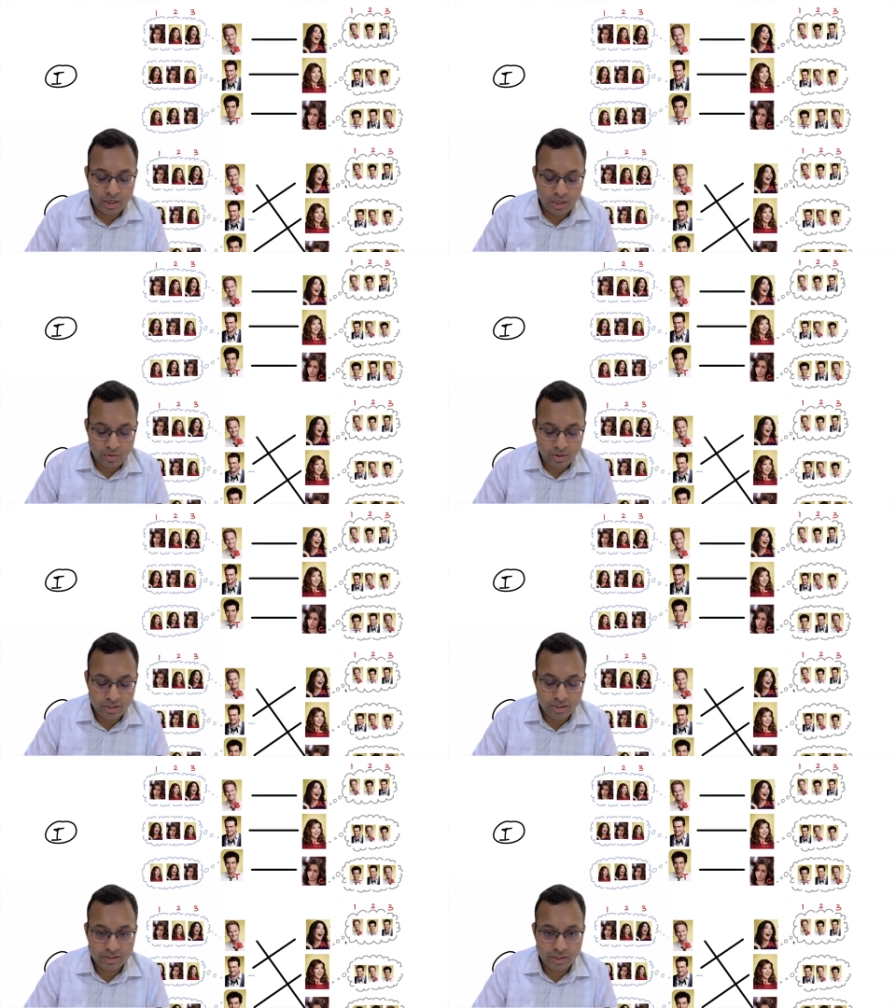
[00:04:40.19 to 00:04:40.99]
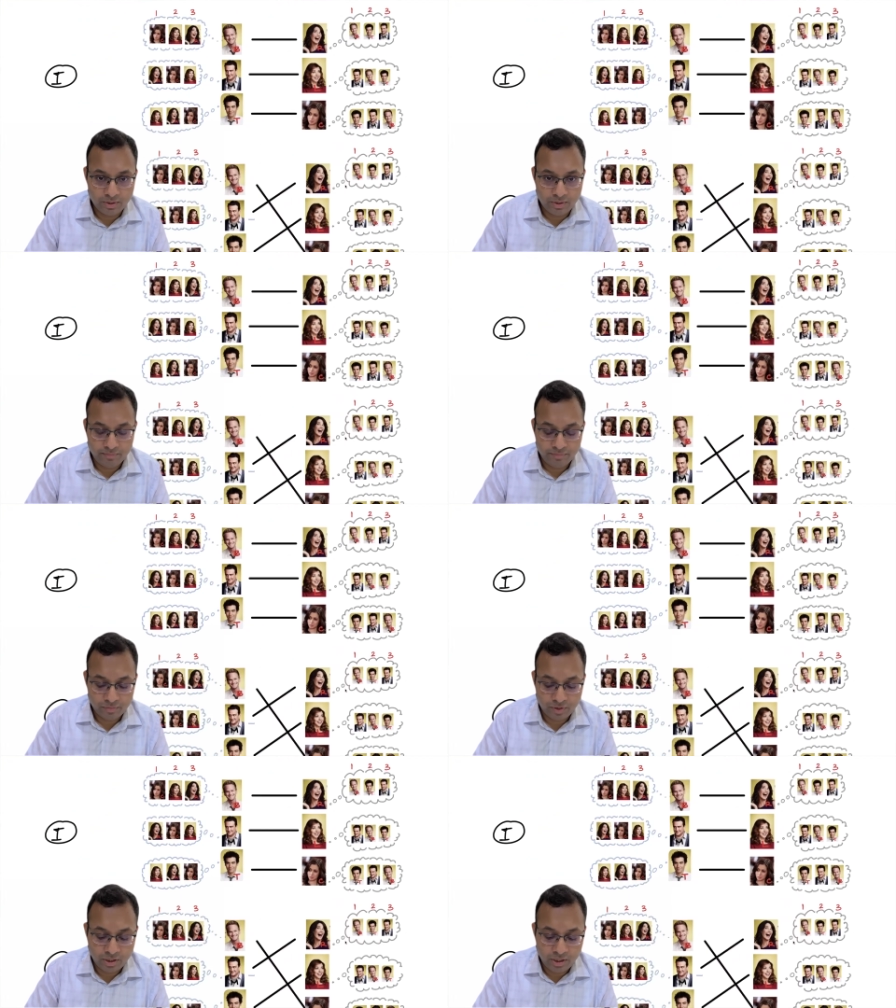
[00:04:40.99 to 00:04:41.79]
Now, is this stable?
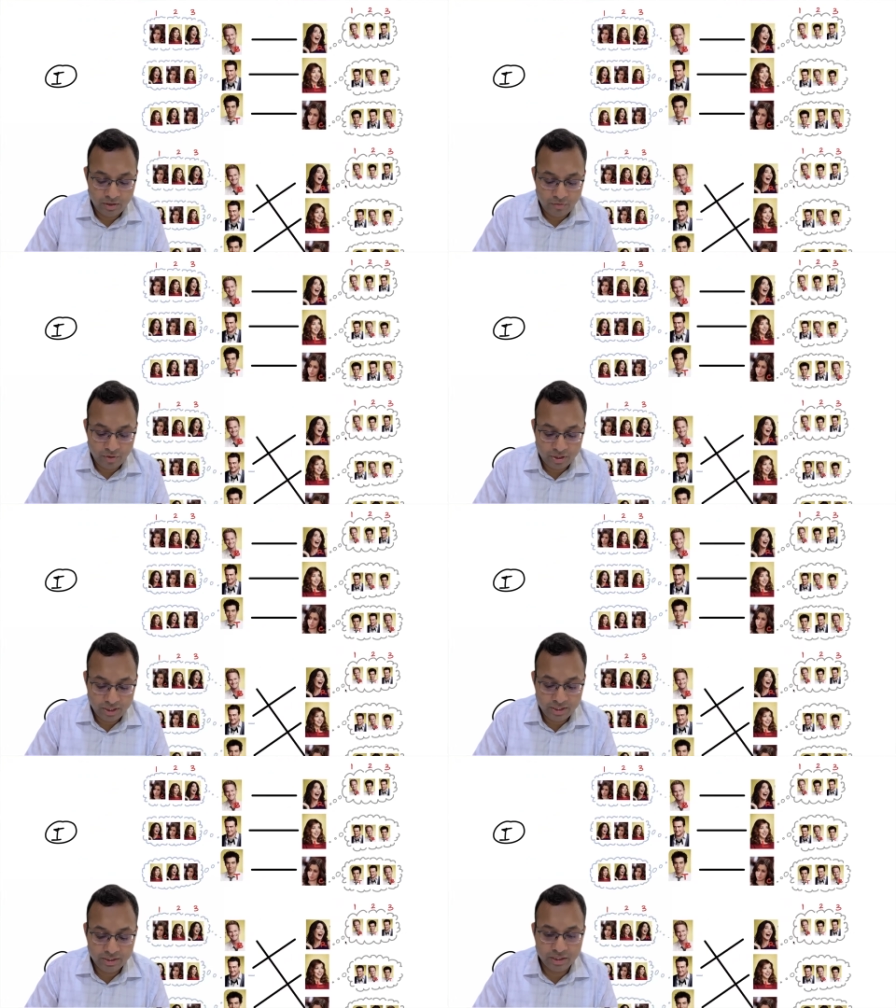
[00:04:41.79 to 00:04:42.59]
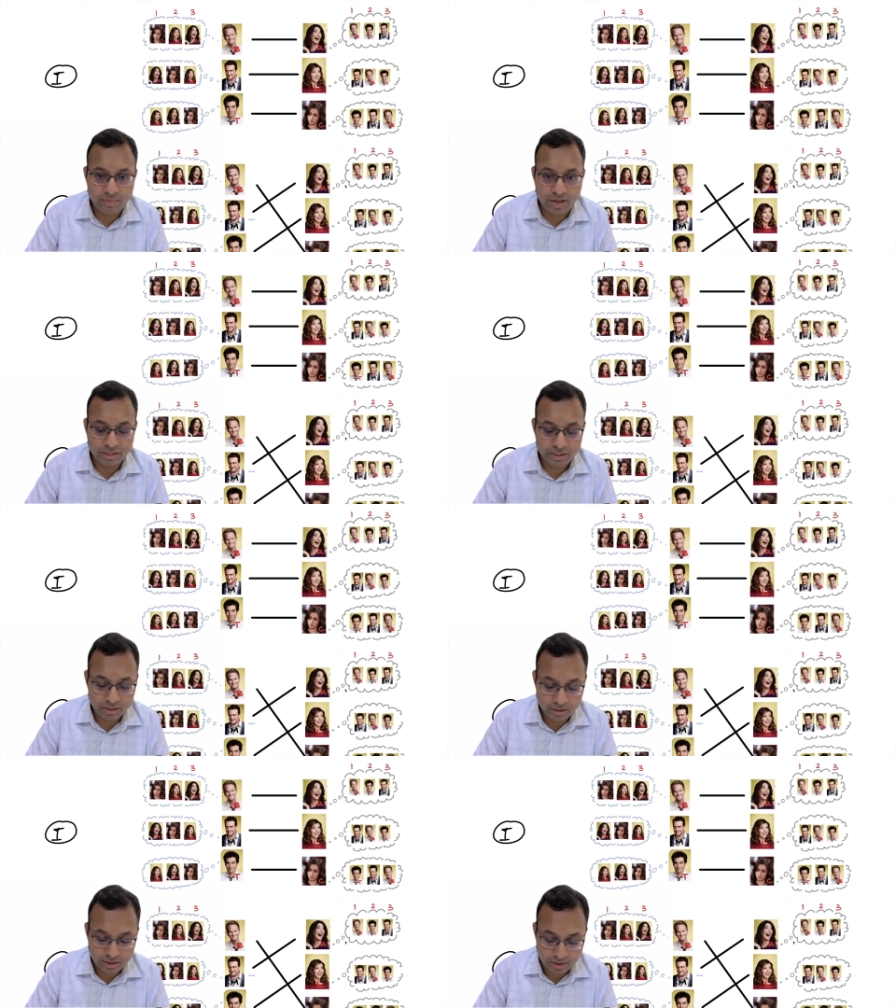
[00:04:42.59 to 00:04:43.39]
If we see in this matching,